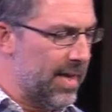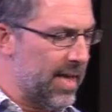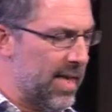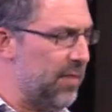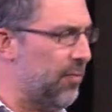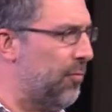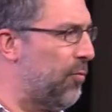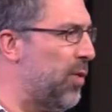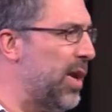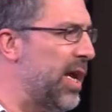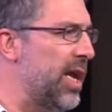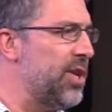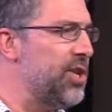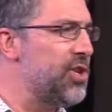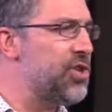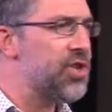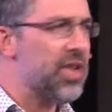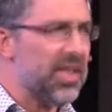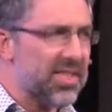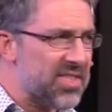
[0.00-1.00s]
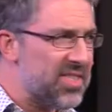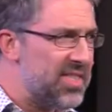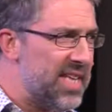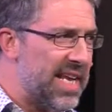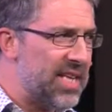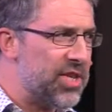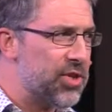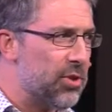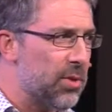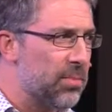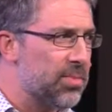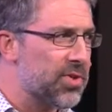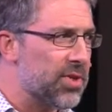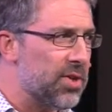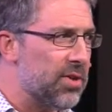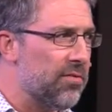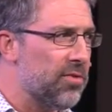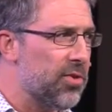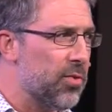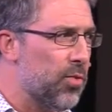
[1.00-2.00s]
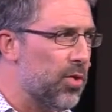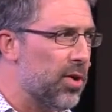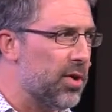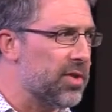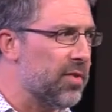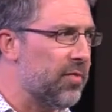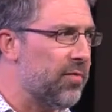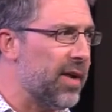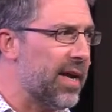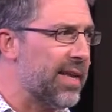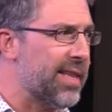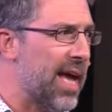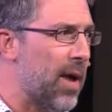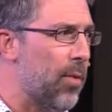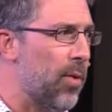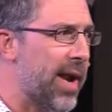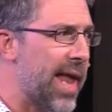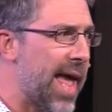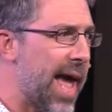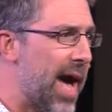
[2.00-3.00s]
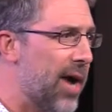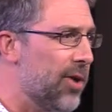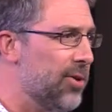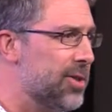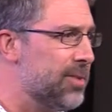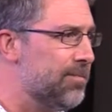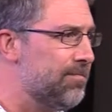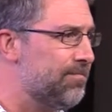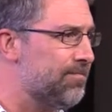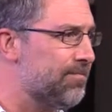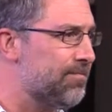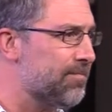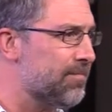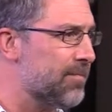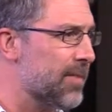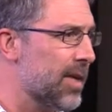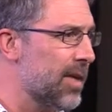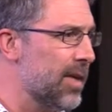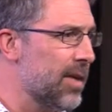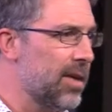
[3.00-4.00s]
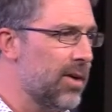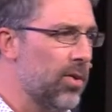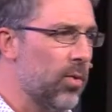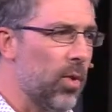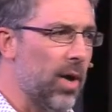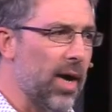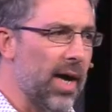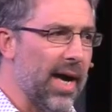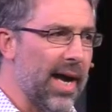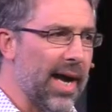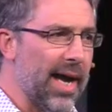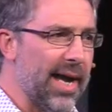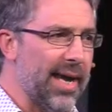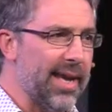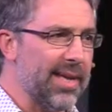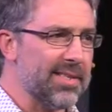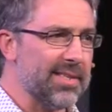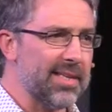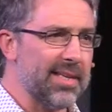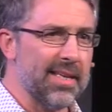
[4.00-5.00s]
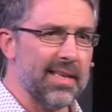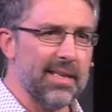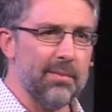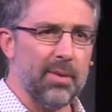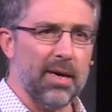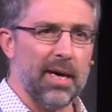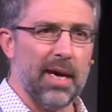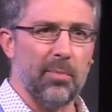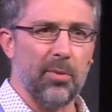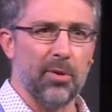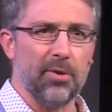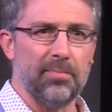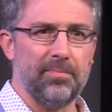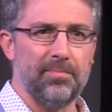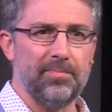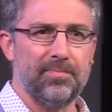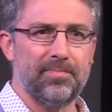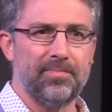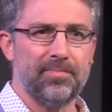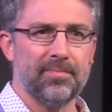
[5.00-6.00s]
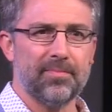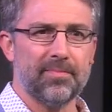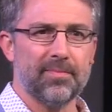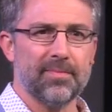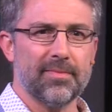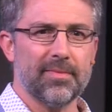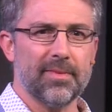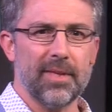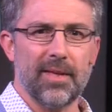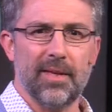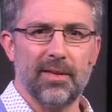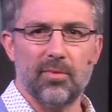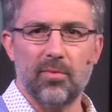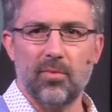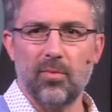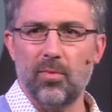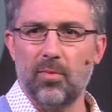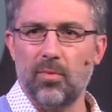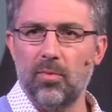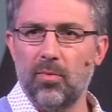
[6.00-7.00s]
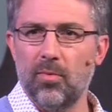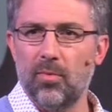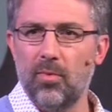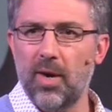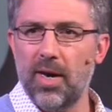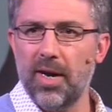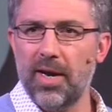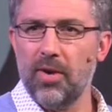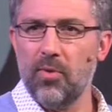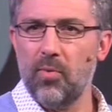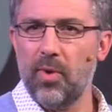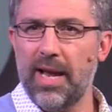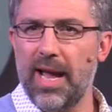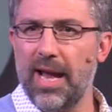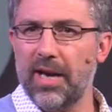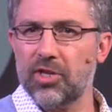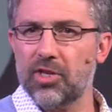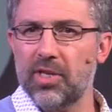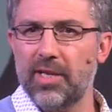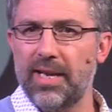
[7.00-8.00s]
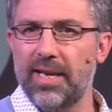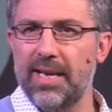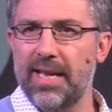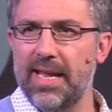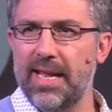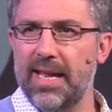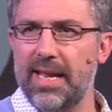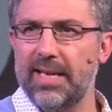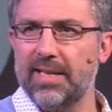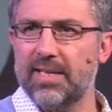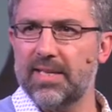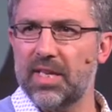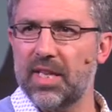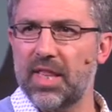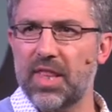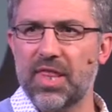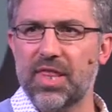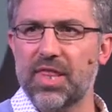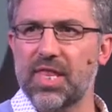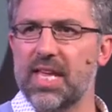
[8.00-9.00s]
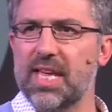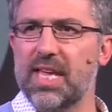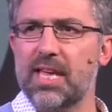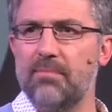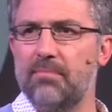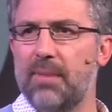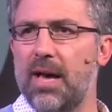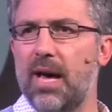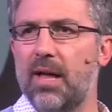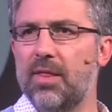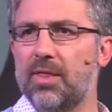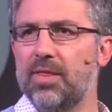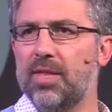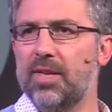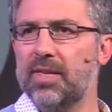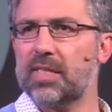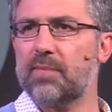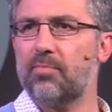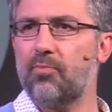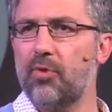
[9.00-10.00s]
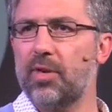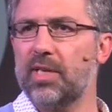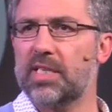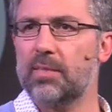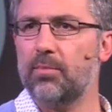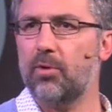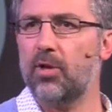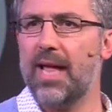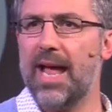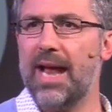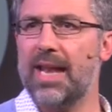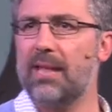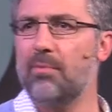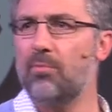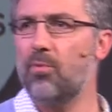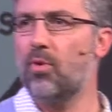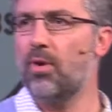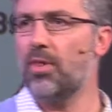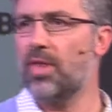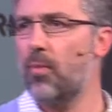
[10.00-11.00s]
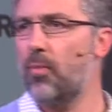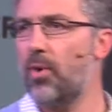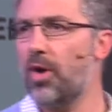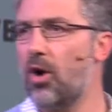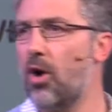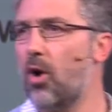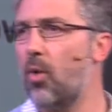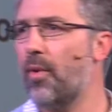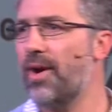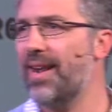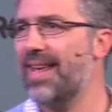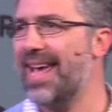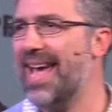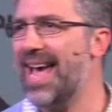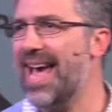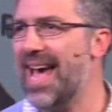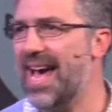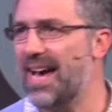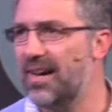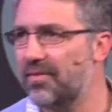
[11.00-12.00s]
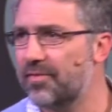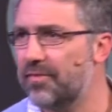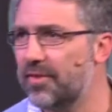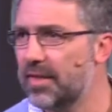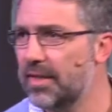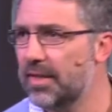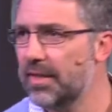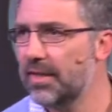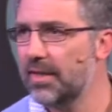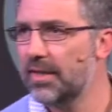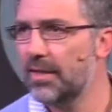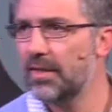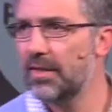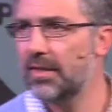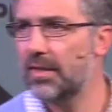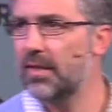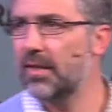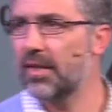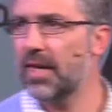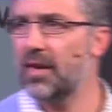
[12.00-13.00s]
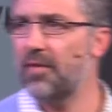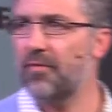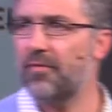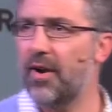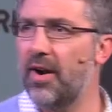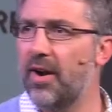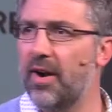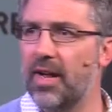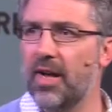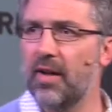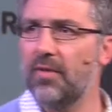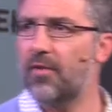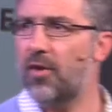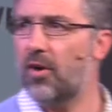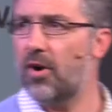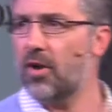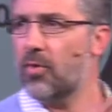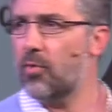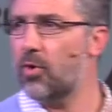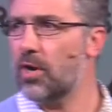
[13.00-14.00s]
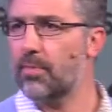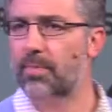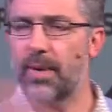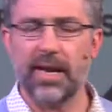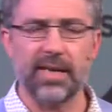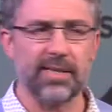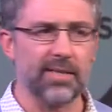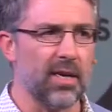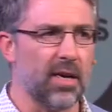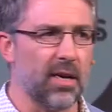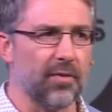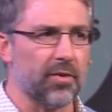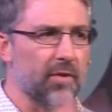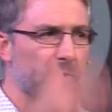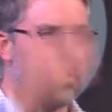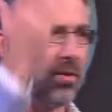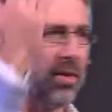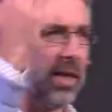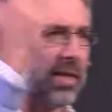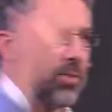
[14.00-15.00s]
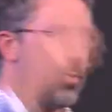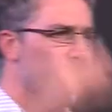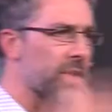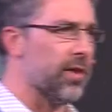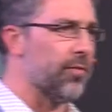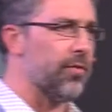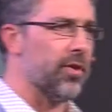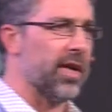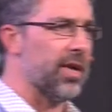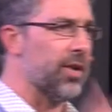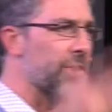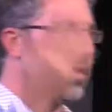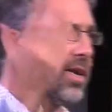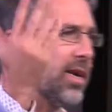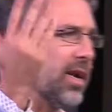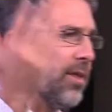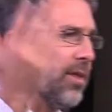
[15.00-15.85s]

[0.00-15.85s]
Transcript: if we just need to observe the world to figure that one out, why is it in the Bible? Uh, why do we actually need to think about this principle any more than we already have? Okay, fair enough. Hard work pays off. Good, that's wonderful. I knew that